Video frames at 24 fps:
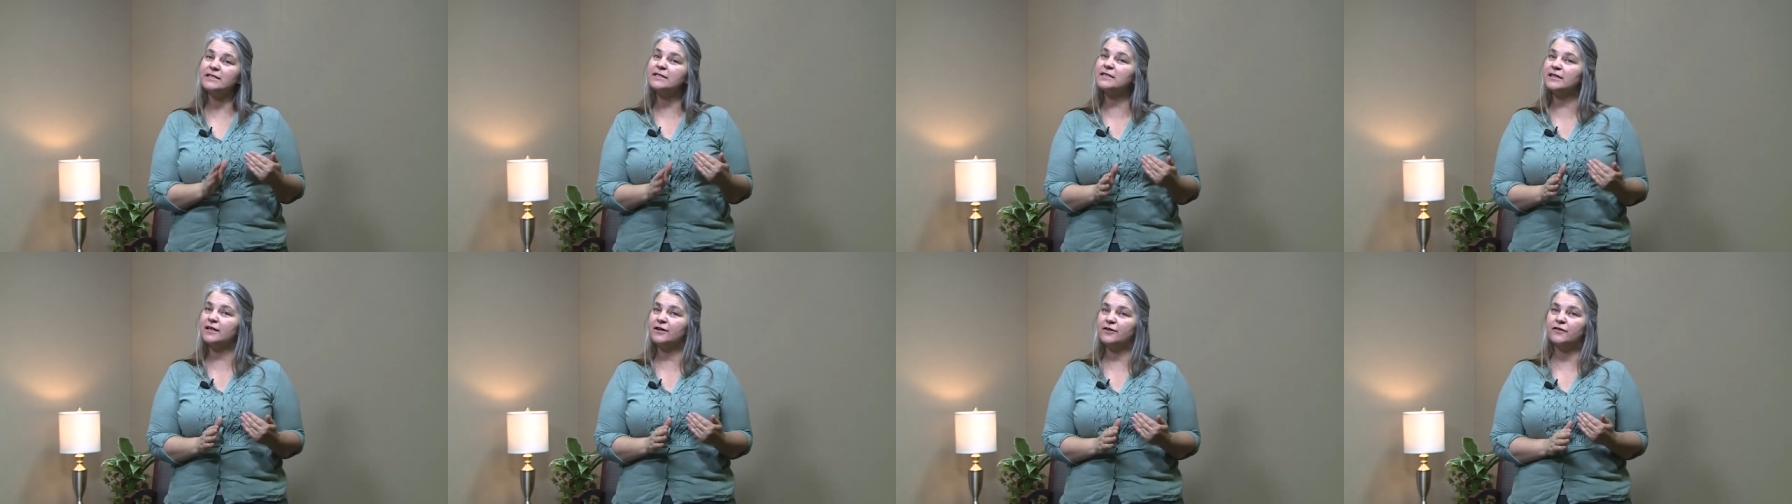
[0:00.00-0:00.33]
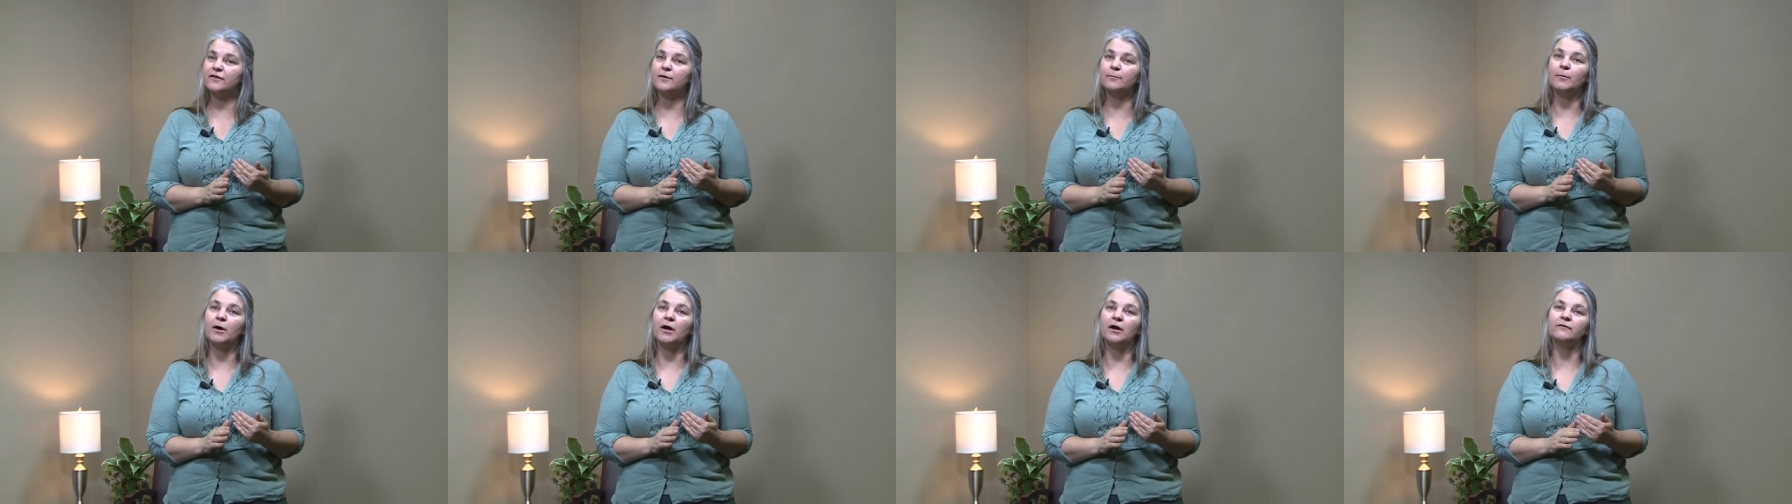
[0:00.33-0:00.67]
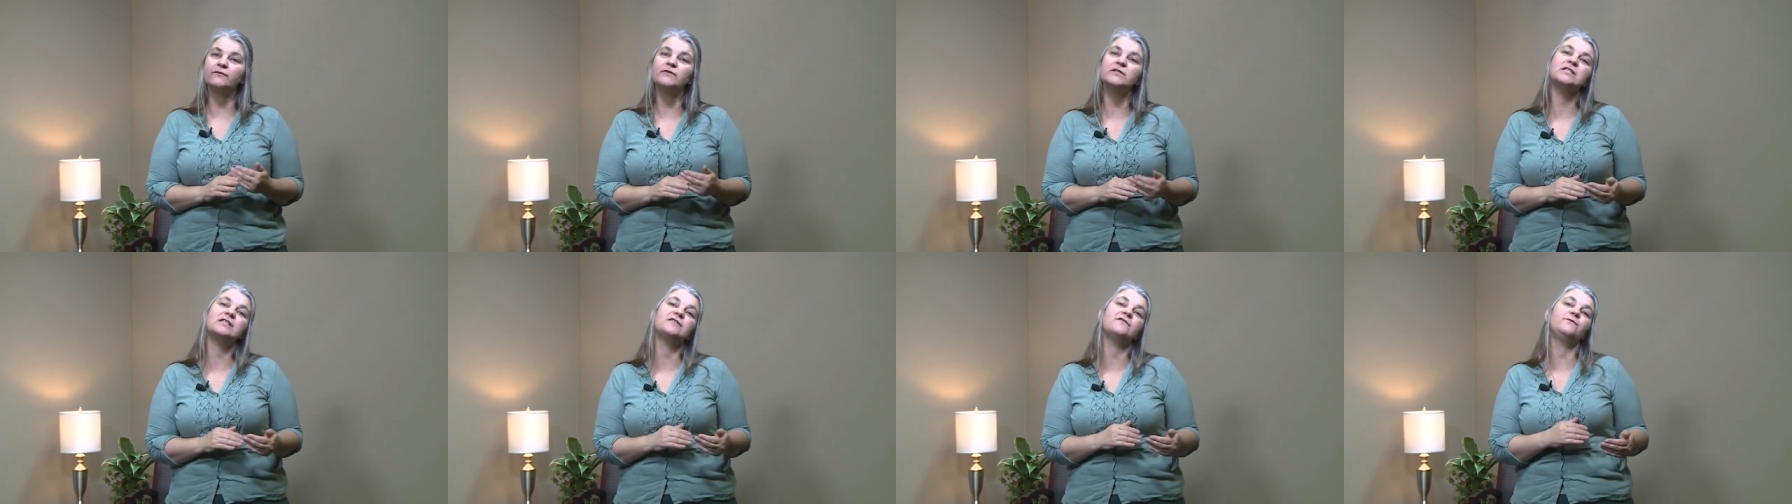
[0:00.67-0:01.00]
scare them
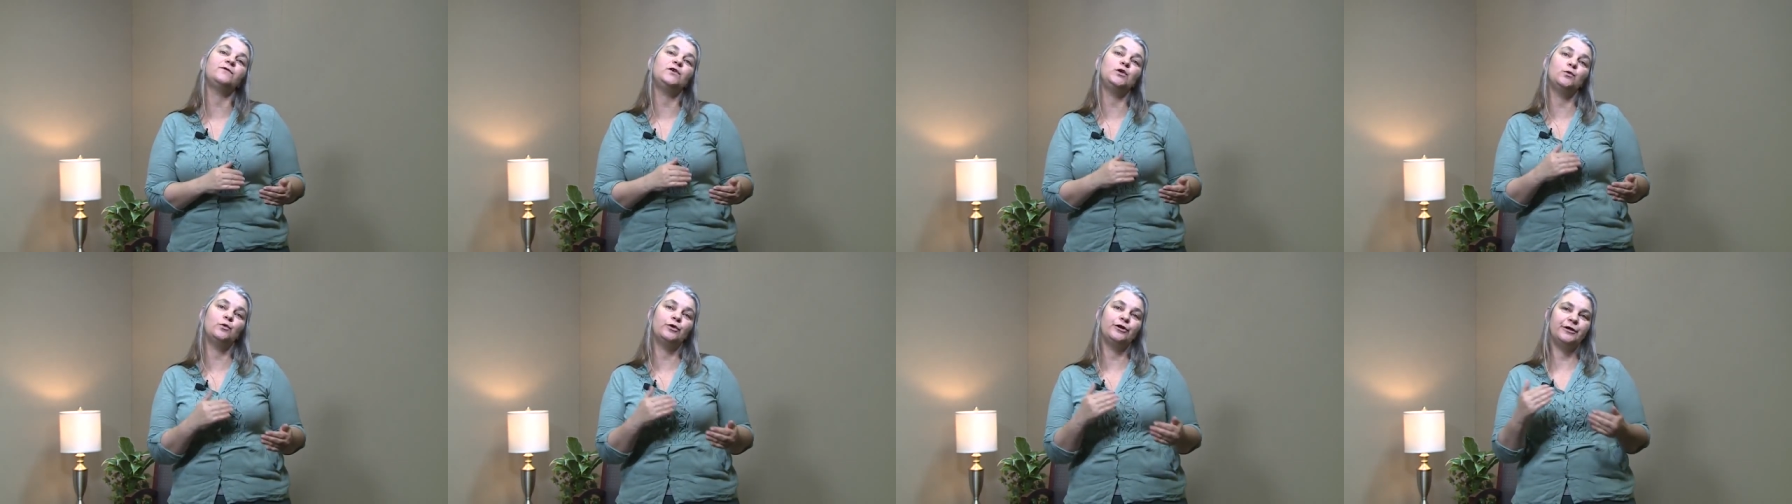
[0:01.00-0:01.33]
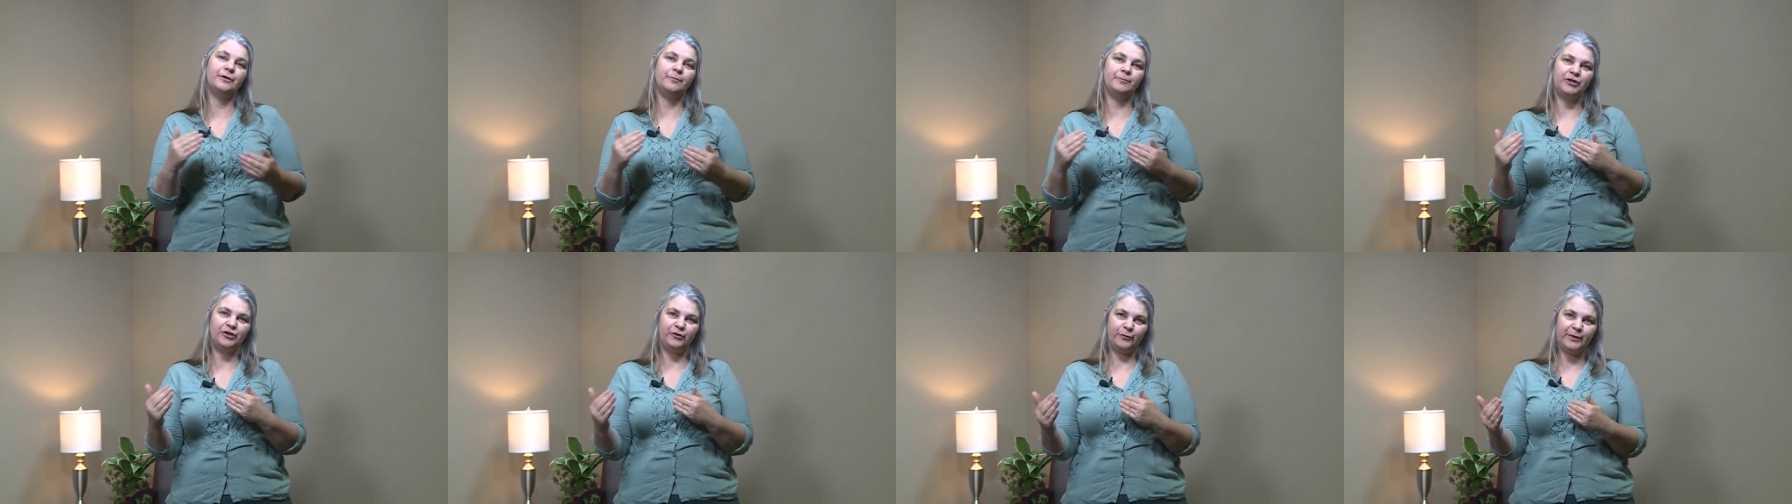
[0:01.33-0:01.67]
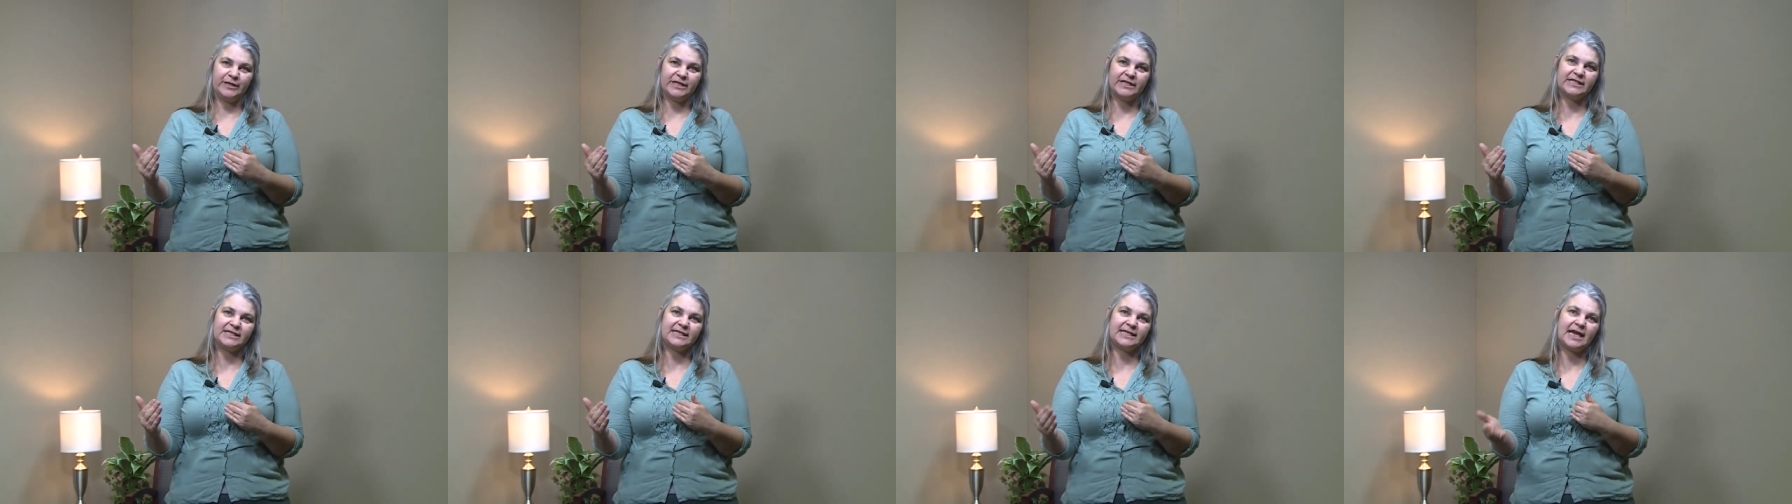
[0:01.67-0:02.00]
off is if you were in
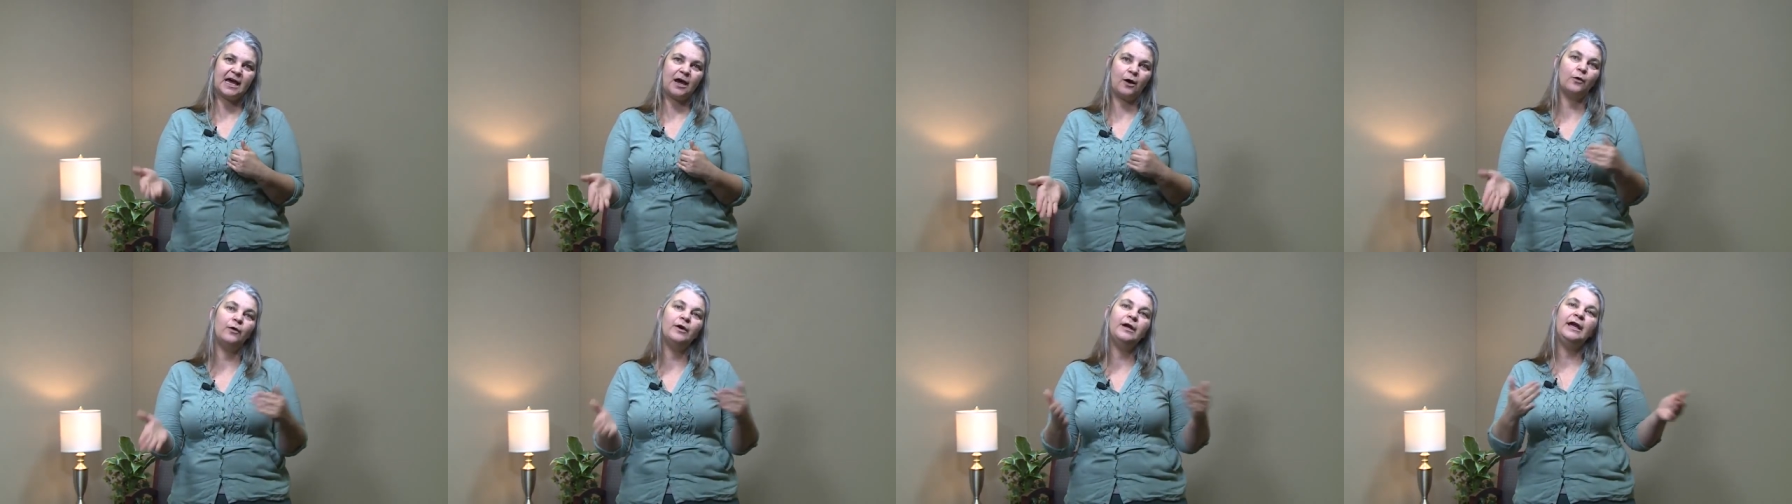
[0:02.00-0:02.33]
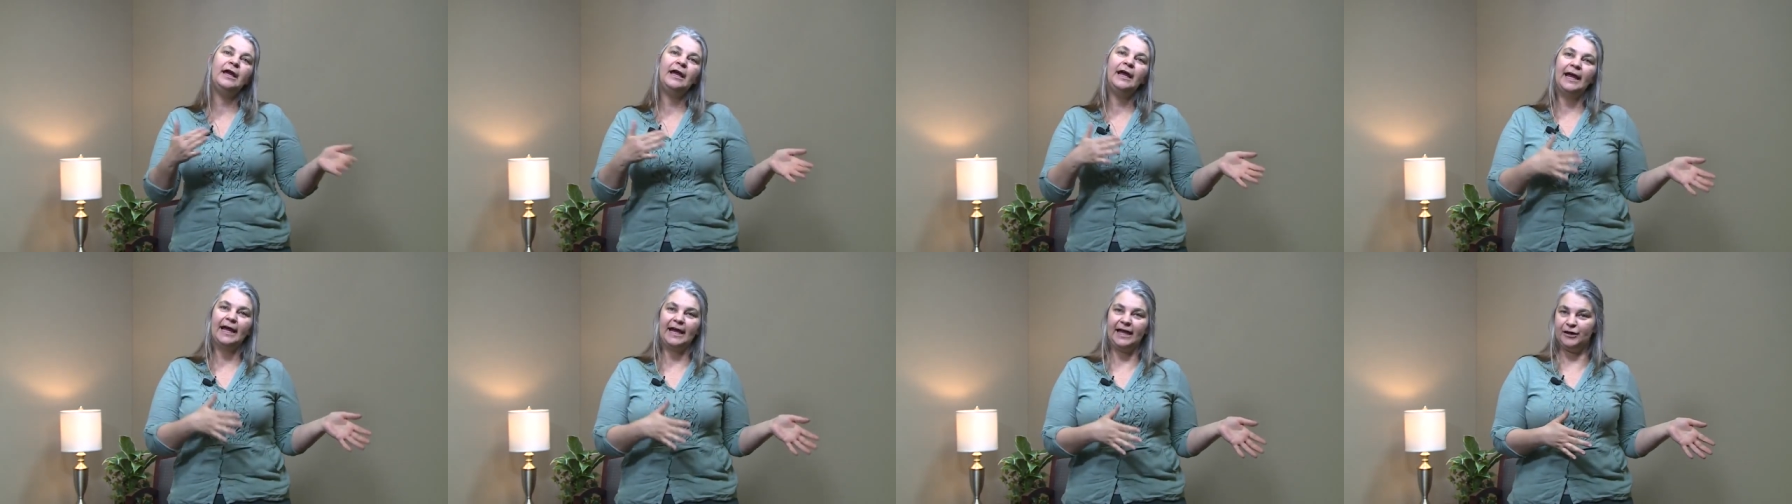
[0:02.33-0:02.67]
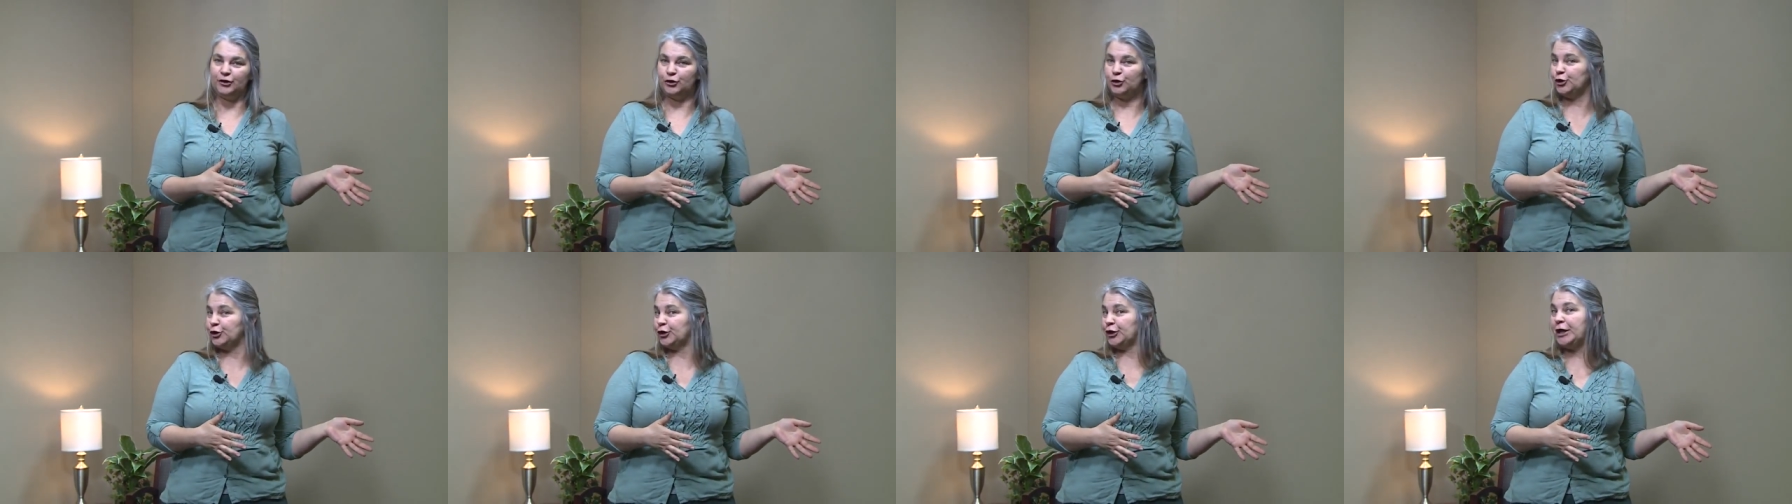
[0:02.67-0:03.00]
between a sow
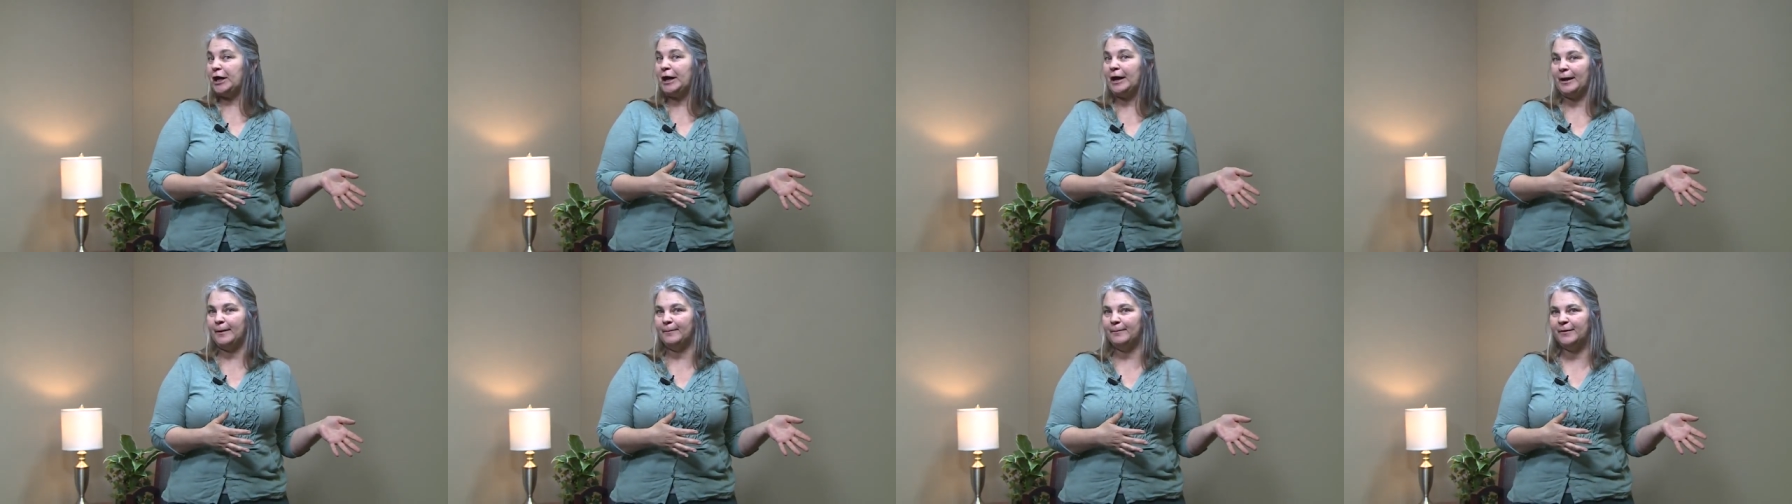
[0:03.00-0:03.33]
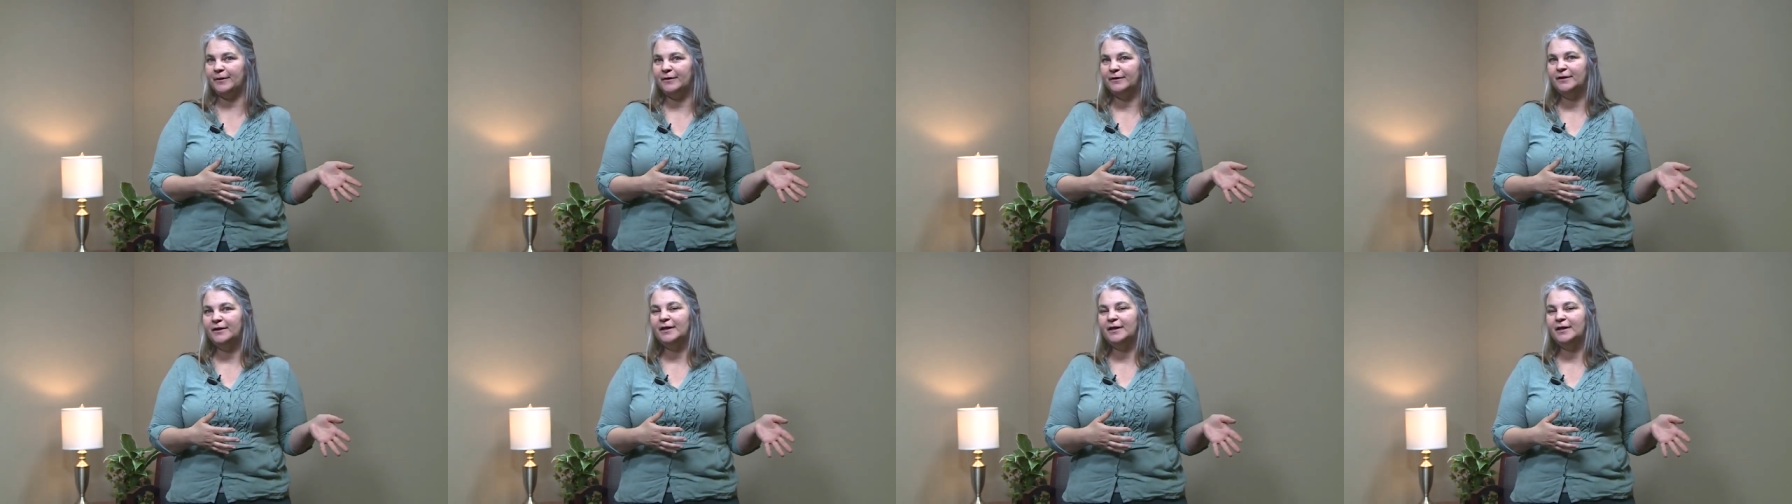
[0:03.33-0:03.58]
and her cub.